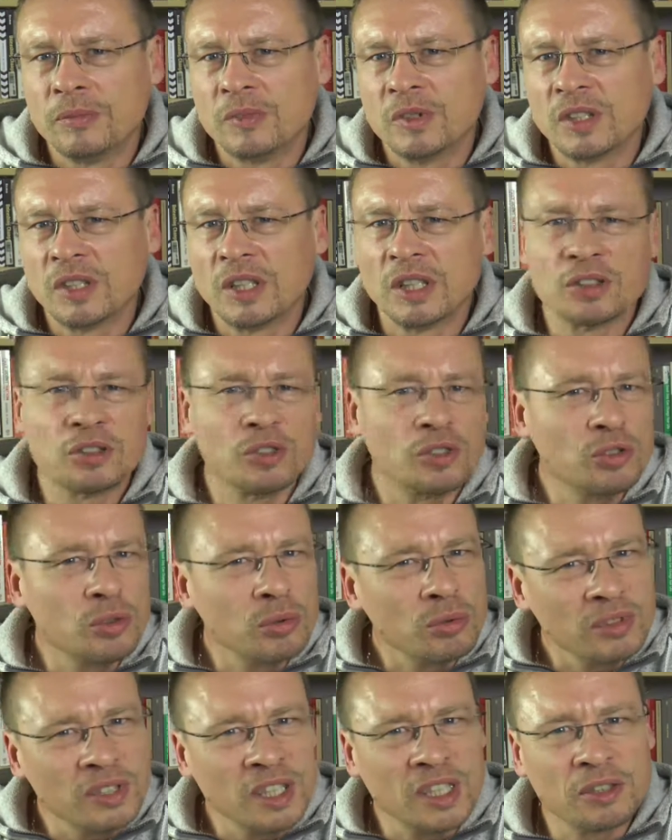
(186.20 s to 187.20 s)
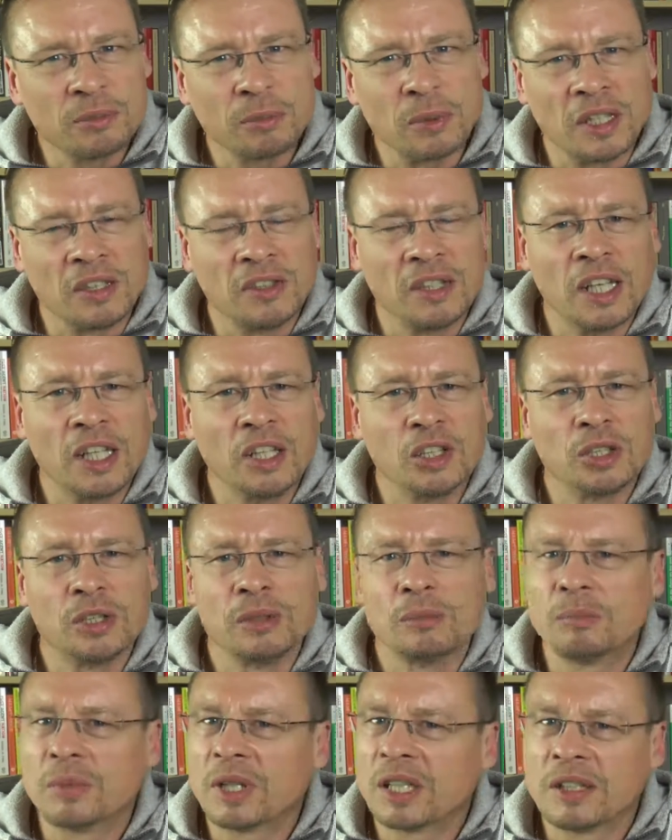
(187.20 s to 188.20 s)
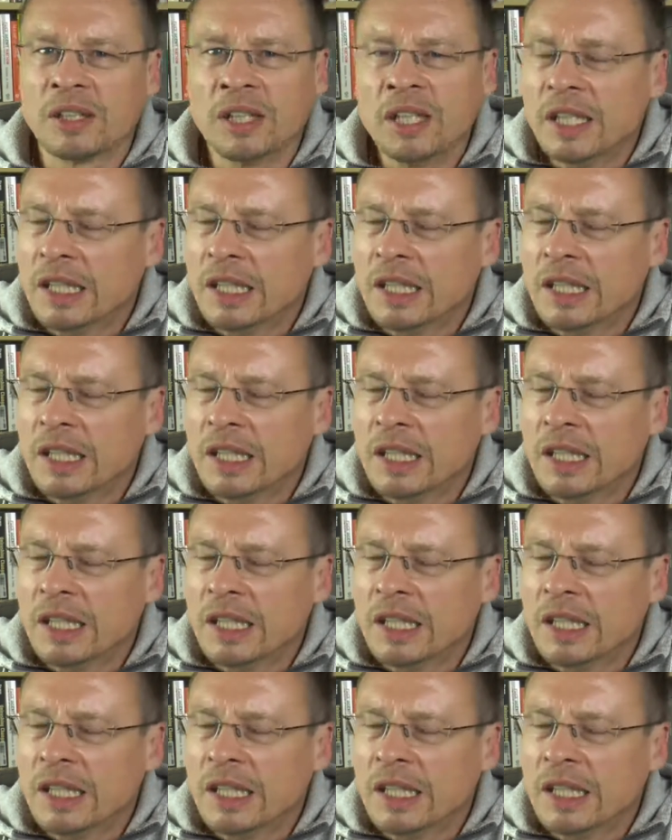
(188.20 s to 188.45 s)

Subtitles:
There's a certain expectation, but